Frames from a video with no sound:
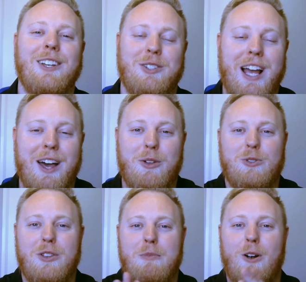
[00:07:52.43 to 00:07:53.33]
yeah,
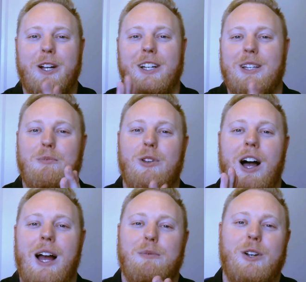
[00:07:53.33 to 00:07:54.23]
those are the markets I'm
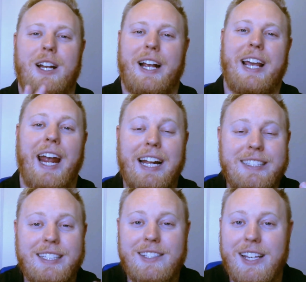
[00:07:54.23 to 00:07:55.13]
looking at:
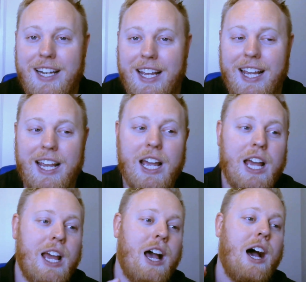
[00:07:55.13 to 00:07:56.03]
Kansas City,
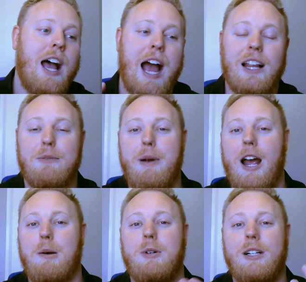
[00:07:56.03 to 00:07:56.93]

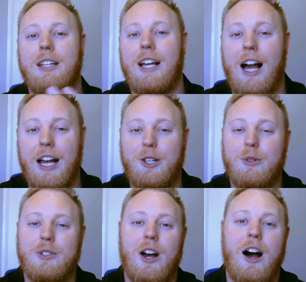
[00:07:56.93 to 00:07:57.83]
Alabama, Lehi,
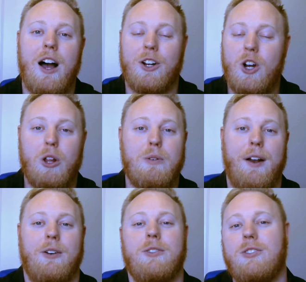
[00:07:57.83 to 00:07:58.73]
Utah, and
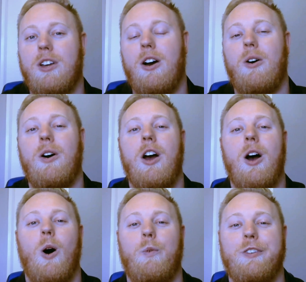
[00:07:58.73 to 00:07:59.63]
Colorado. So
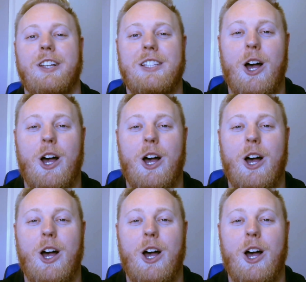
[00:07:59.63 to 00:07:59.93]
hopefully this